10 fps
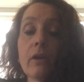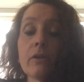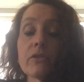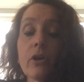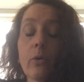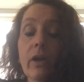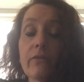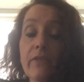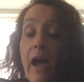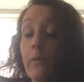So
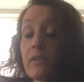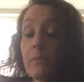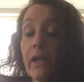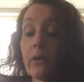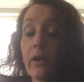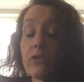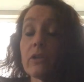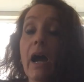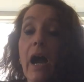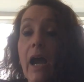if that was my
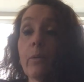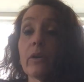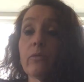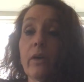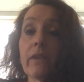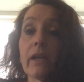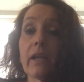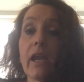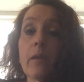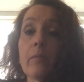equation, I would have won that
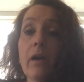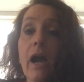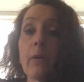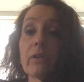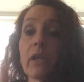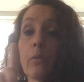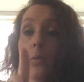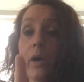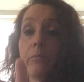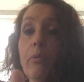game. I would get
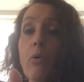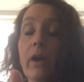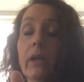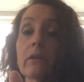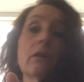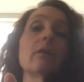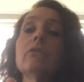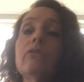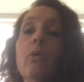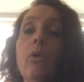1 point
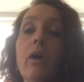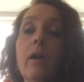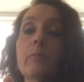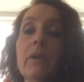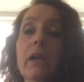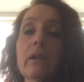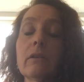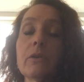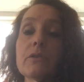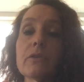for being
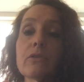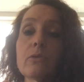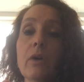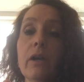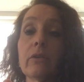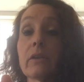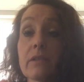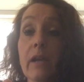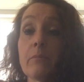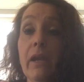closest to 100
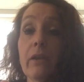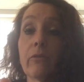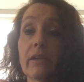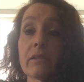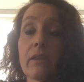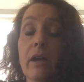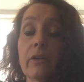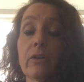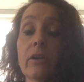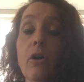because I made it right to the
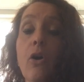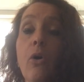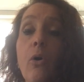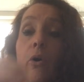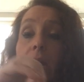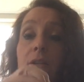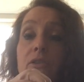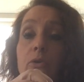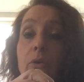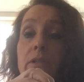100, or I could
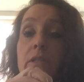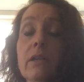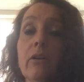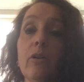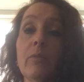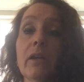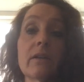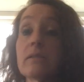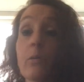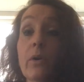score 0
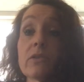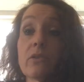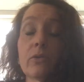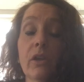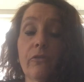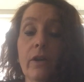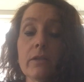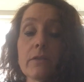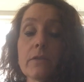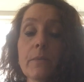because there was no
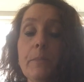difference.